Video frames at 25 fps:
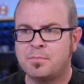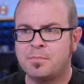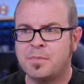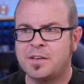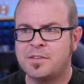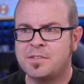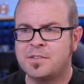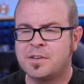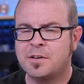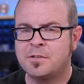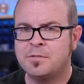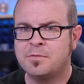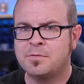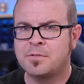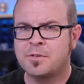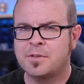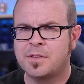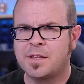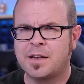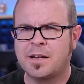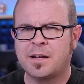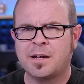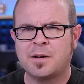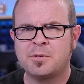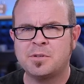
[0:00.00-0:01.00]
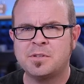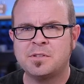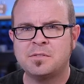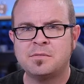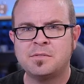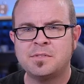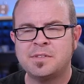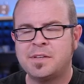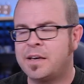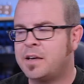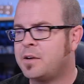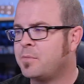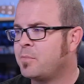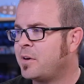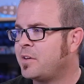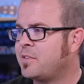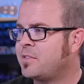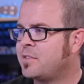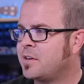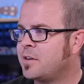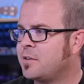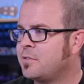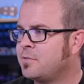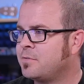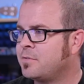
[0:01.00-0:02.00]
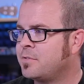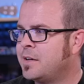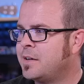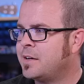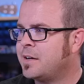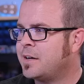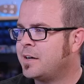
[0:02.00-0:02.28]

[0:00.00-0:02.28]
myself or that I would take myself.